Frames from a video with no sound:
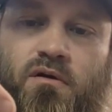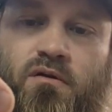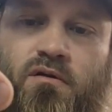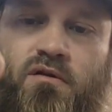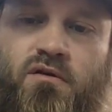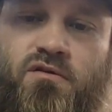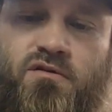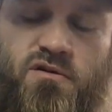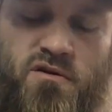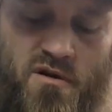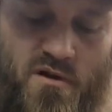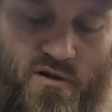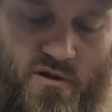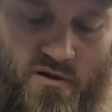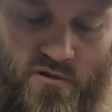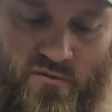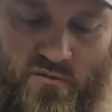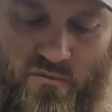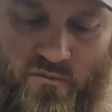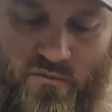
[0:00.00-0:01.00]
This jig
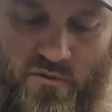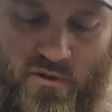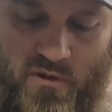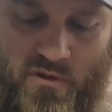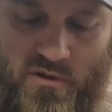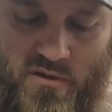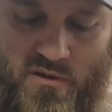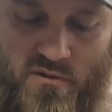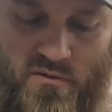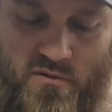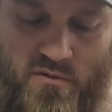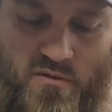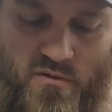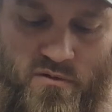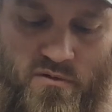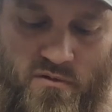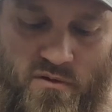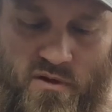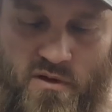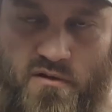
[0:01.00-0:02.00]
is really
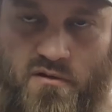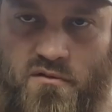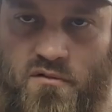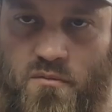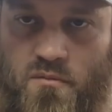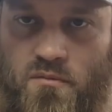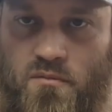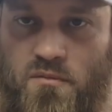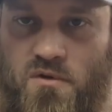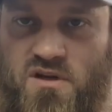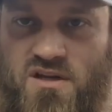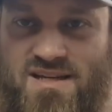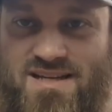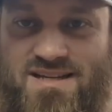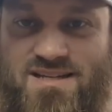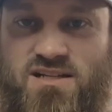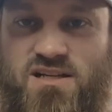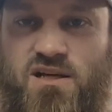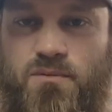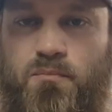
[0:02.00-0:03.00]
good in some
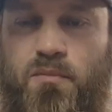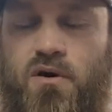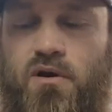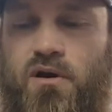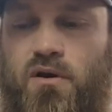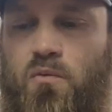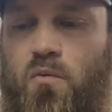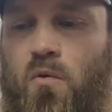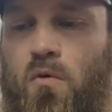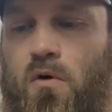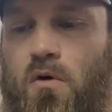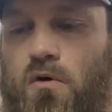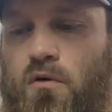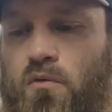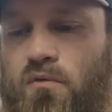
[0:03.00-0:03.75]
dingy, muddy water.